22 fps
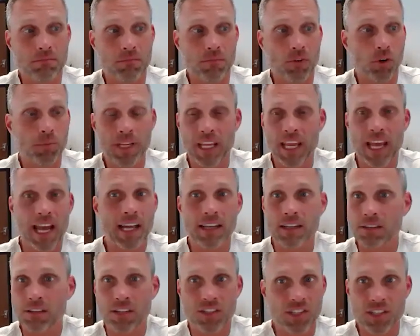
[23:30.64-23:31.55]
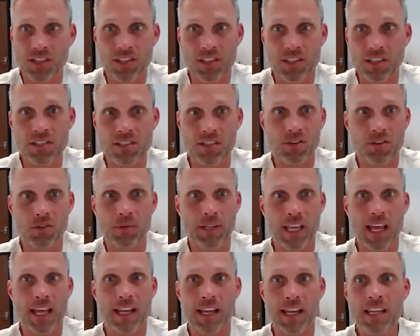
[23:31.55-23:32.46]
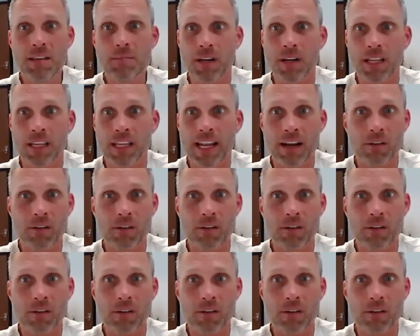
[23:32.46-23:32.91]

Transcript: nobody had assistants, nobody had anybody,